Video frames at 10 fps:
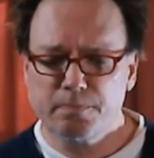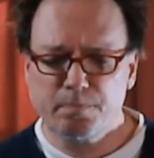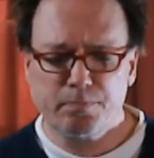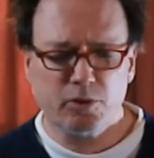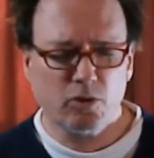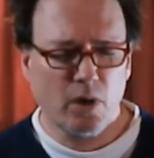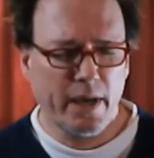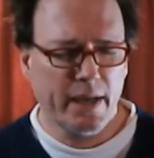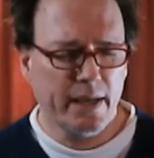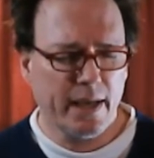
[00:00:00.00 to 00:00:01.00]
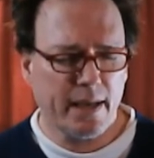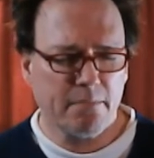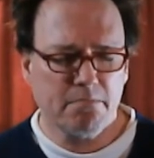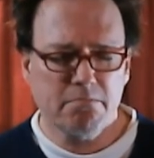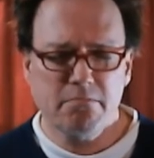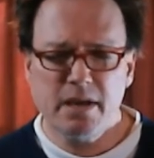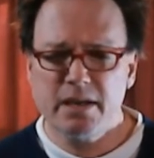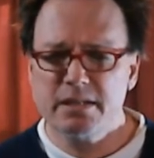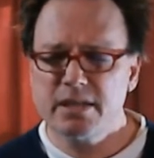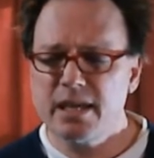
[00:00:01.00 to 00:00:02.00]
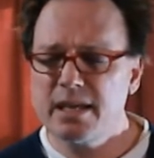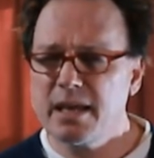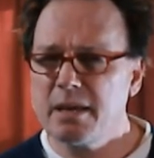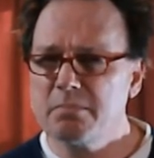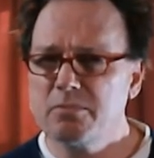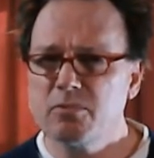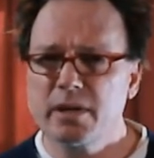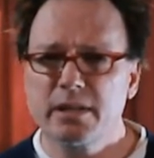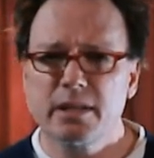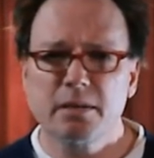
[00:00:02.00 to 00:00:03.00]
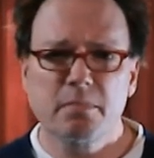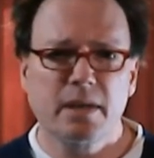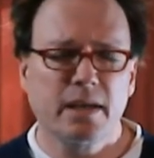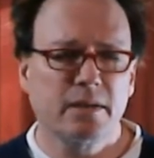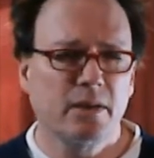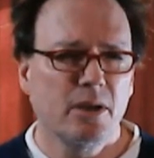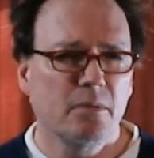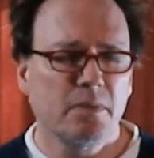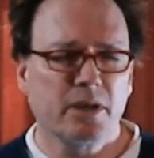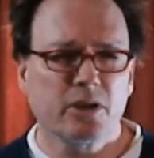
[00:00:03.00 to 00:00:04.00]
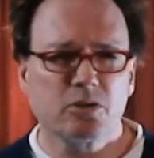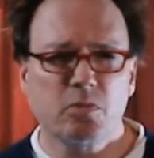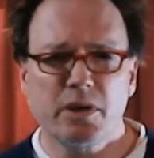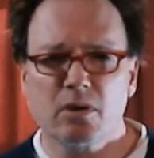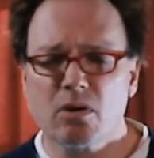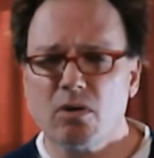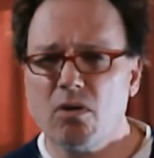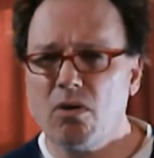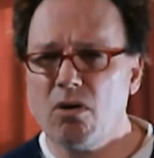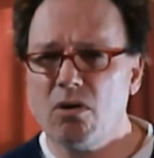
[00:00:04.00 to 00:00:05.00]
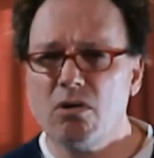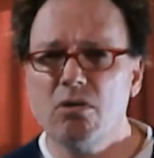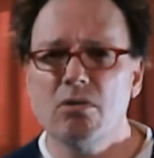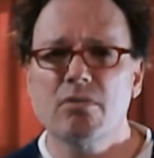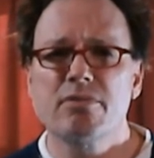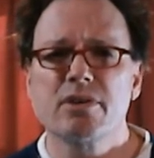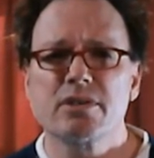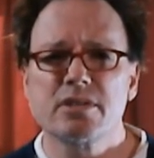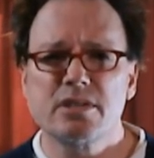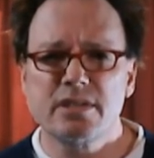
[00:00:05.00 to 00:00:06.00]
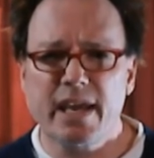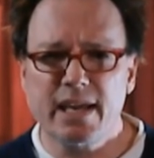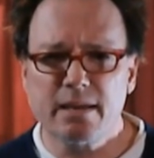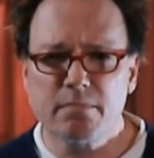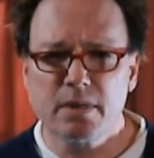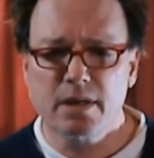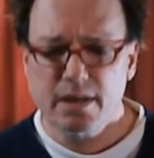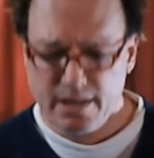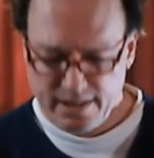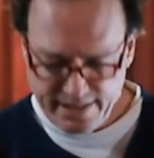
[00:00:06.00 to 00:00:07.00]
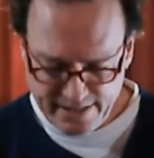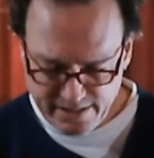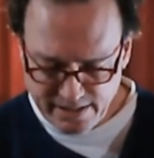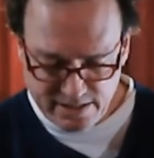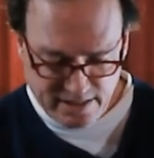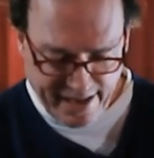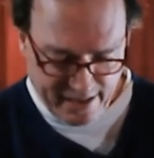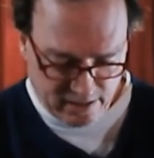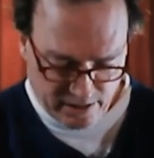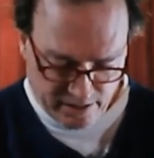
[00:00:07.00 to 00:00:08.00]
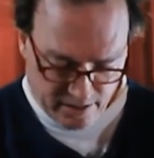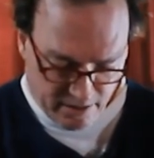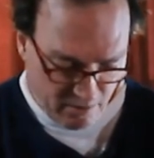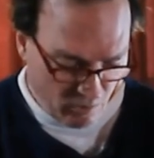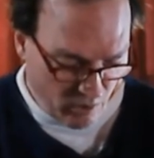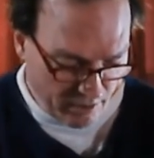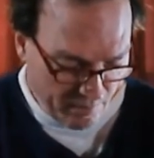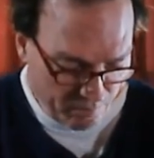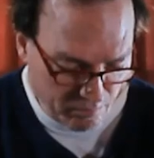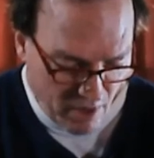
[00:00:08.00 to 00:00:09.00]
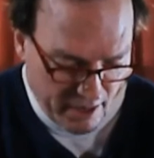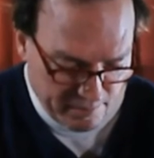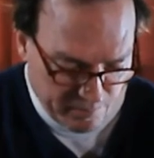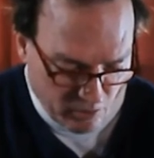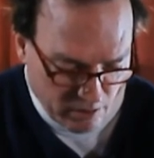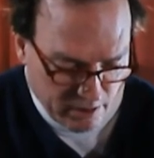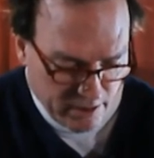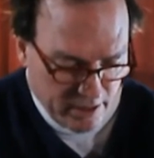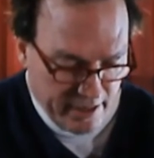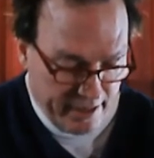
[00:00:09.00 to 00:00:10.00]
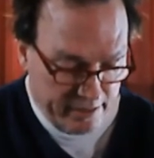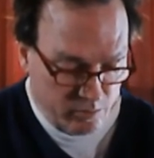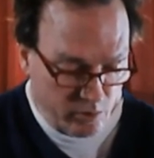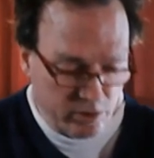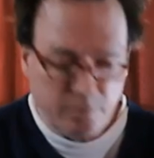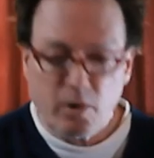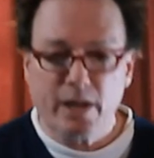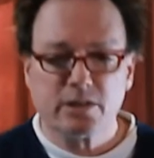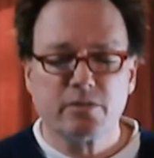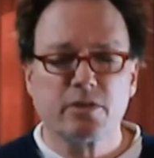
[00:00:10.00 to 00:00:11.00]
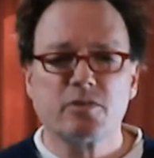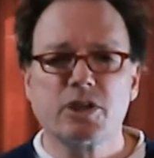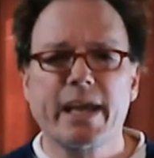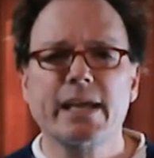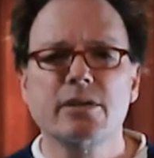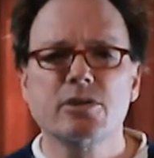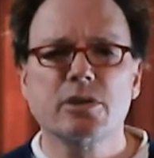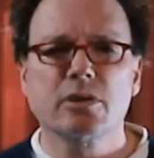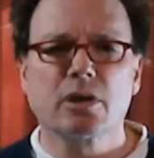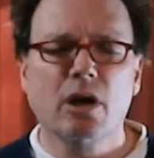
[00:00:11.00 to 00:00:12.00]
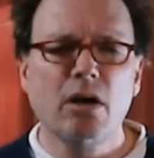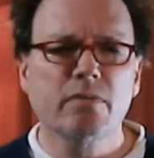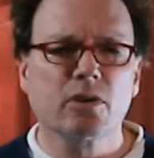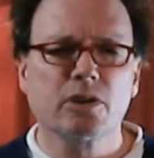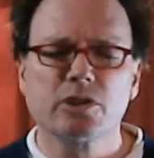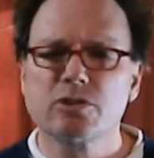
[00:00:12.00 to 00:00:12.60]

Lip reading: pray and meditate and bring them in, because we are all the same. And that's exactly what my book, and we're in the process of changing the cover, because